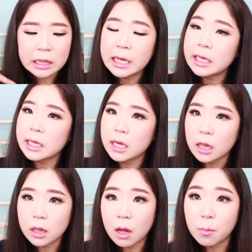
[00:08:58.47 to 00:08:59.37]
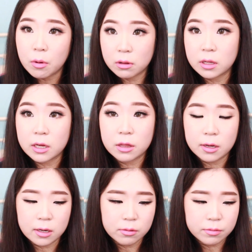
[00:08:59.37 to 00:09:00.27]
liking it a lot more than I
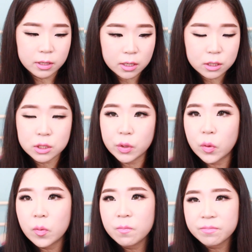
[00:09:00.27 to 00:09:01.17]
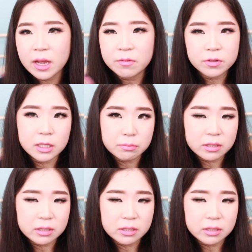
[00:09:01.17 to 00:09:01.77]
thought it would. So I'm really